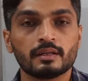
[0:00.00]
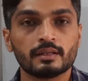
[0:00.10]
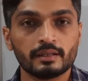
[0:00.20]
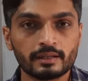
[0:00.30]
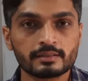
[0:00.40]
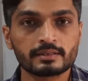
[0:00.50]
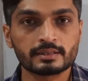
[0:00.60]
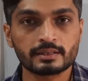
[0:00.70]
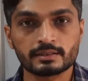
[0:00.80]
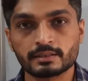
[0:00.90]
Let us
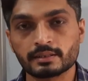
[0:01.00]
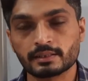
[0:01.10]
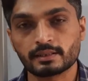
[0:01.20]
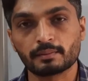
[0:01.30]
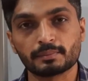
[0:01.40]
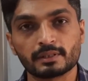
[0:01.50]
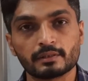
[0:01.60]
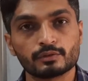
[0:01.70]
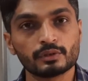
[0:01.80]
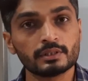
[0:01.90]
discuss this example.
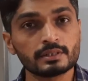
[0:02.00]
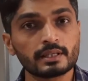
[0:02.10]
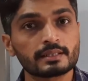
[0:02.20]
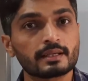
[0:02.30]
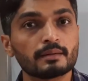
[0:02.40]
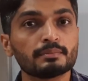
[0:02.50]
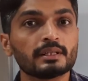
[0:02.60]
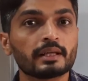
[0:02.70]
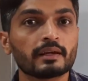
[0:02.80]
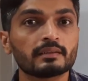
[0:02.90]
So in this example,
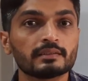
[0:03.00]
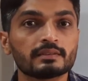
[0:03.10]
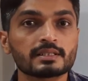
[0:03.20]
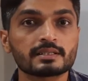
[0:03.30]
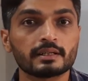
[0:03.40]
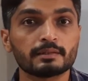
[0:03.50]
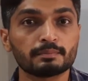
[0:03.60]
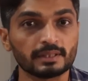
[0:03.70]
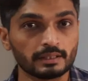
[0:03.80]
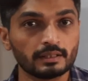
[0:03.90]
they are given a set
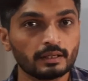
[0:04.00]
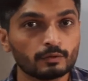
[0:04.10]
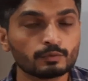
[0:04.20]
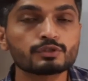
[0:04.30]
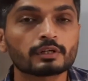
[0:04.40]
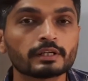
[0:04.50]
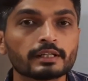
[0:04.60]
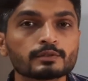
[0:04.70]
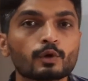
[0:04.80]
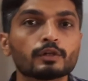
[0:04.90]
P, which
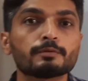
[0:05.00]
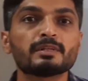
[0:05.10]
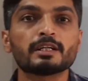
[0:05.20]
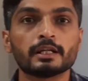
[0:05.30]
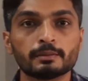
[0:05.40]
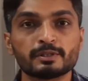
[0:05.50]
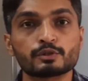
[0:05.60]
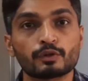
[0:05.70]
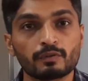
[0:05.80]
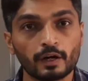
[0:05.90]
contains all
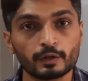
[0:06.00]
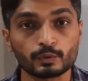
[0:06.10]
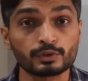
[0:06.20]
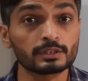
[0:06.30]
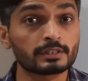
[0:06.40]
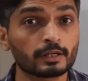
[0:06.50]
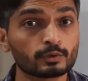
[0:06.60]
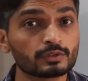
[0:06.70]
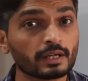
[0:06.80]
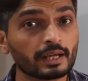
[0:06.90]
elements of R2 such that
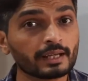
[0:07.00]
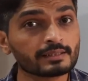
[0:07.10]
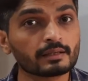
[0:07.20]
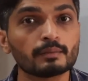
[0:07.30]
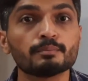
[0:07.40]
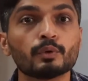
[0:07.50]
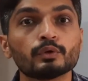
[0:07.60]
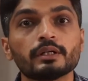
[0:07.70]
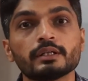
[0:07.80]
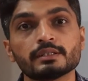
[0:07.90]
its x
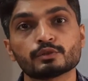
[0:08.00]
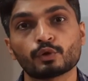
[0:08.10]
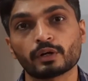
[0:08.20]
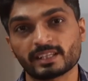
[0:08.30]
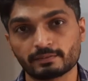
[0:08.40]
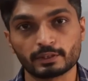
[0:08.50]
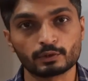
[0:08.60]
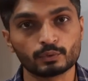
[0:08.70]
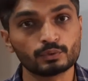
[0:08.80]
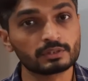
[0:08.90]
component is not equal
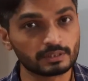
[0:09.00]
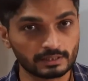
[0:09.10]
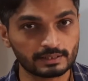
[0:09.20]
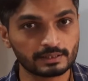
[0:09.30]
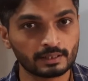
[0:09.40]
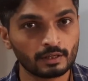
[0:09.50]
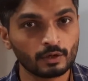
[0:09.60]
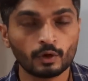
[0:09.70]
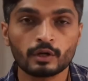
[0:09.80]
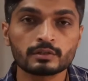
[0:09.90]
to 6.
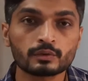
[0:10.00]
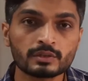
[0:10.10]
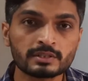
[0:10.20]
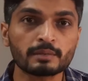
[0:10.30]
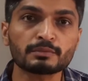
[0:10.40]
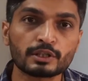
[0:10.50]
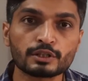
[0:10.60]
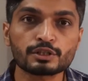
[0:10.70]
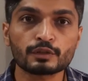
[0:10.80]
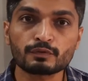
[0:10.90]
So the same
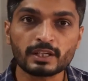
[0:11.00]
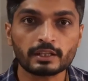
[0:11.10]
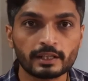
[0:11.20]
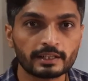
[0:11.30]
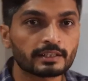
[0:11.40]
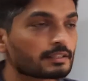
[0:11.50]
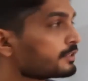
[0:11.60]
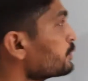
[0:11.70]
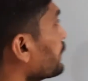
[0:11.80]
condition we can write it this